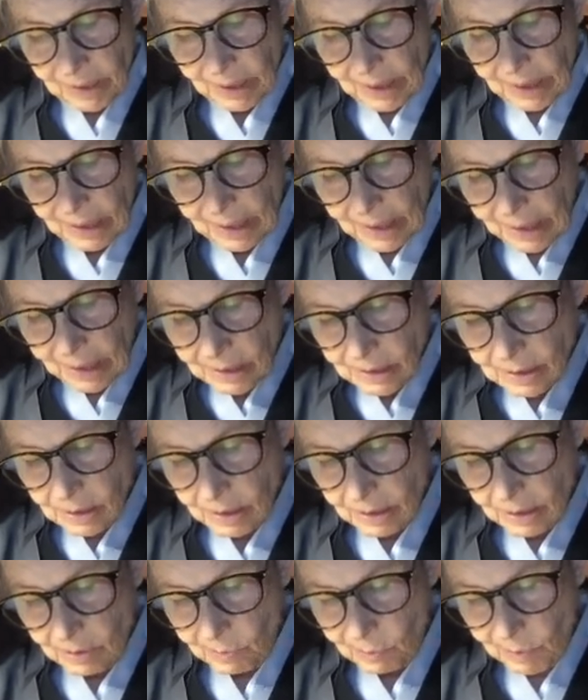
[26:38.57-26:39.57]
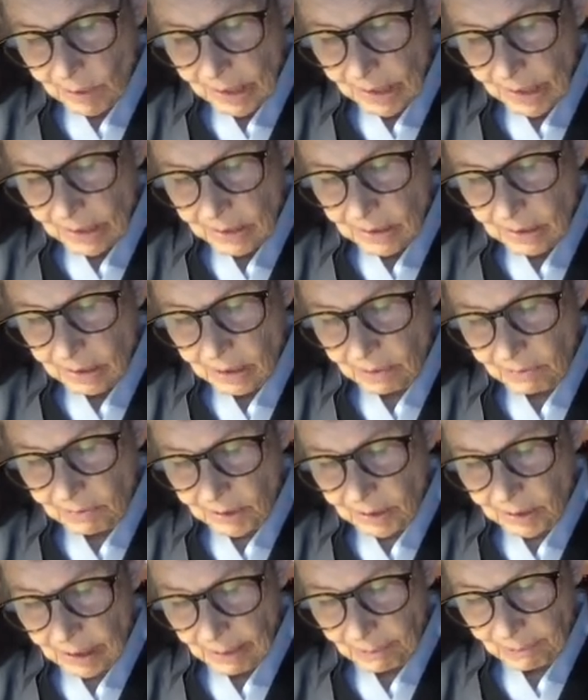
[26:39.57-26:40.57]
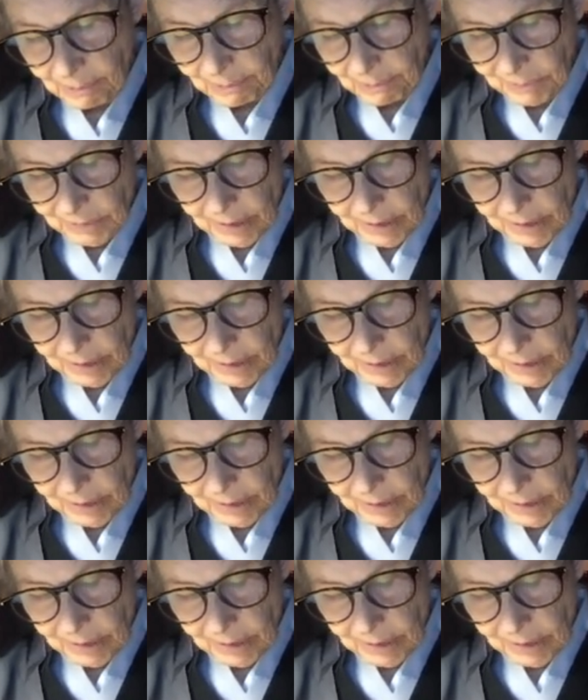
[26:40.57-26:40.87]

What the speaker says: an excellent way to cover it up